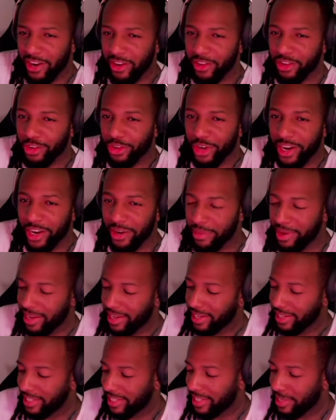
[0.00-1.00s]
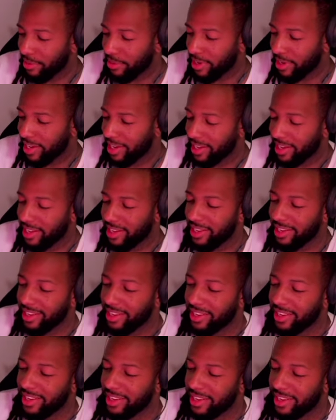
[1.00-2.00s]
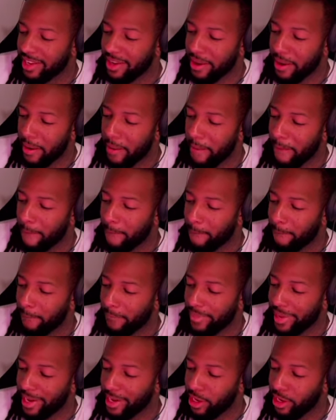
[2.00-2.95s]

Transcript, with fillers: they're trying to make it seem like like